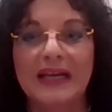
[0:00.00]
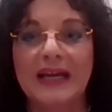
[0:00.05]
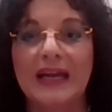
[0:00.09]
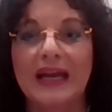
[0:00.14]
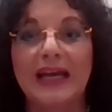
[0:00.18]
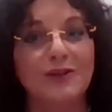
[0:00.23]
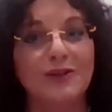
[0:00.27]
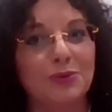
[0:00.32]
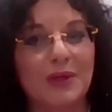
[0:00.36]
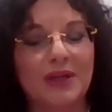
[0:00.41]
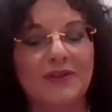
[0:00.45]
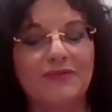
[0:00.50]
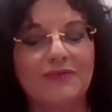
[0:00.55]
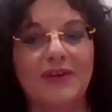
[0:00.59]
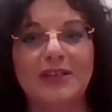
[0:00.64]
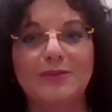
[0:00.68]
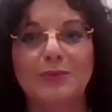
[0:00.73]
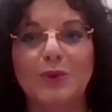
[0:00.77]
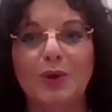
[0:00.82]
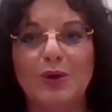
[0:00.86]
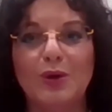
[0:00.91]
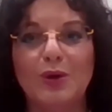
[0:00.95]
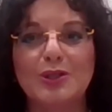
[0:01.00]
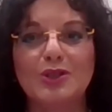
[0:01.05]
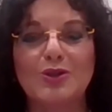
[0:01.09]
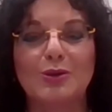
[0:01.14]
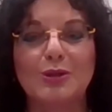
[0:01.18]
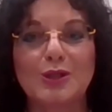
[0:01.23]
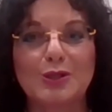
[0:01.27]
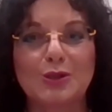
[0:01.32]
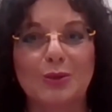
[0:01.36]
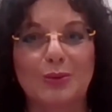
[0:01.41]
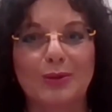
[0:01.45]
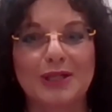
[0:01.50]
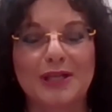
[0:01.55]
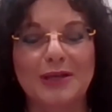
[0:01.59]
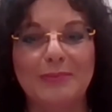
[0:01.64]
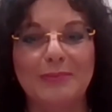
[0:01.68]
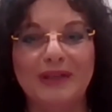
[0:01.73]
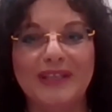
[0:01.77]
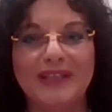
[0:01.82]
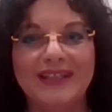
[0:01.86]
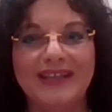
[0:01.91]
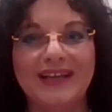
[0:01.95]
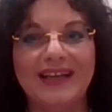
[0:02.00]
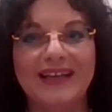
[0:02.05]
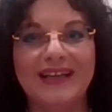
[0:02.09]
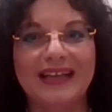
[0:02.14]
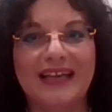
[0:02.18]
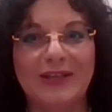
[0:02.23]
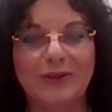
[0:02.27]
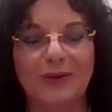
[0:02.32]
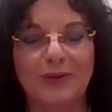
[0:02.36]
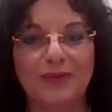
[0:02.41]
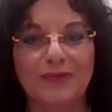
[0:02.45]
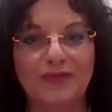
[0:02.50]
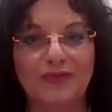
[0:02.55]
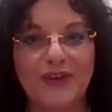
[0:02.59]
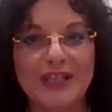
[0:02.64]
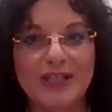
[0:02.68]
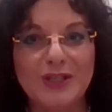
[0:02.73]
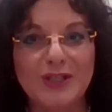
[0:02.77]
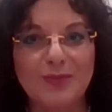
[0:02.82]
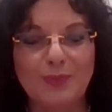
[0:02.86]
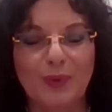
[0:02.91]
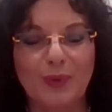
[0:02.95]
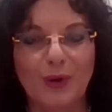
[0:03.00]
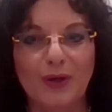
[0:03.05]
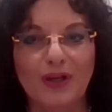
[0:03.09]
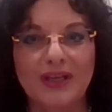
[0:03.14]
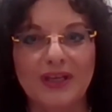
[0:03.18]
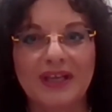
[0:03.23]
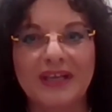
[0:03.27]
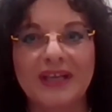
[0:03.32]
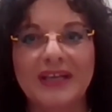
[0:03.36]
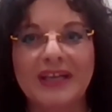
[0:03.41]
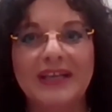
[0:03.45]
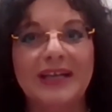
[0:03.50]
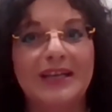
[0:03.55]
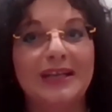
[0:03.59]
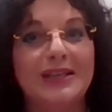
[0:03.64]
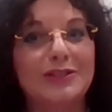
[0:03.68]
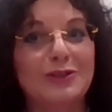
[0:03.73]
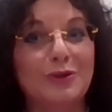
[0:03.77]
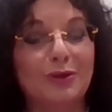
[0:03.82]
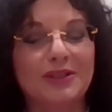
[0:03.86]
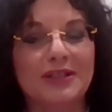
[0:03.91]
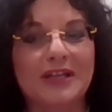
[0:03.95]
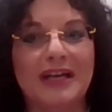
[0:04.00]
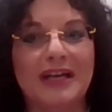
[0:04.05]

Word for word: And you can find me also on social media, like on Facebook, uh, Dr.